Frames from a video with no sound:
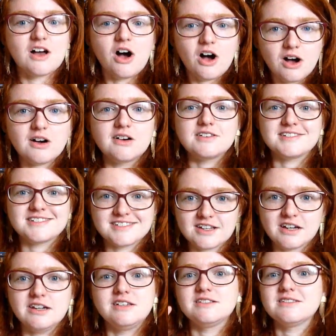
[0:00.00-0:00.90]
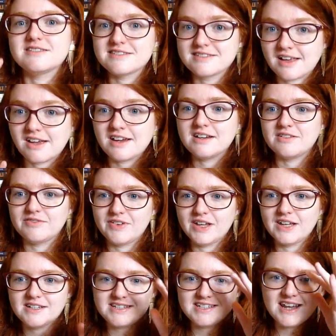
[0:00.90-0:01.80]
hard science side of
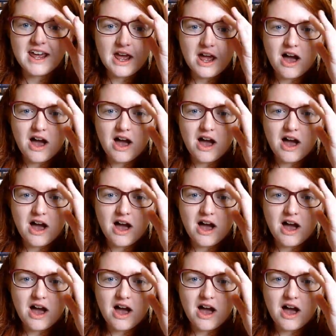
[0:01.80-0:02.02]
it.